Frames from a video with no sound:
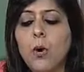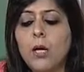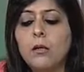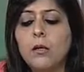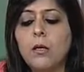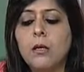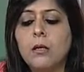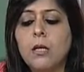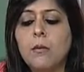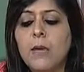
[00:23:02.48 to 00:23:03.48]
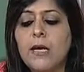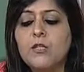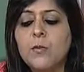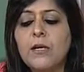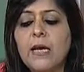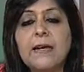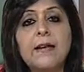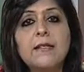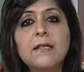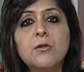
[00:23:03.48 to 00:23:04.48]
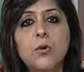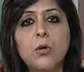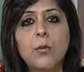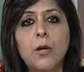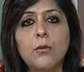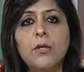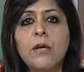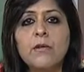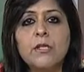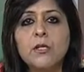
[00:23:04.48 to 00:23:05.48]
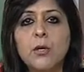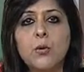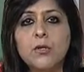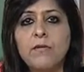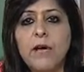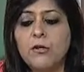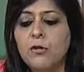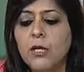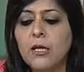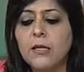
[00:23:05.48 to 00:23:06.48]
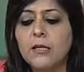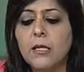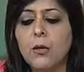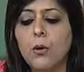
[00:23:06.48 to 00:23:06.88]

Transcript: what uh, the management tactics is all about they will just close the factory that is the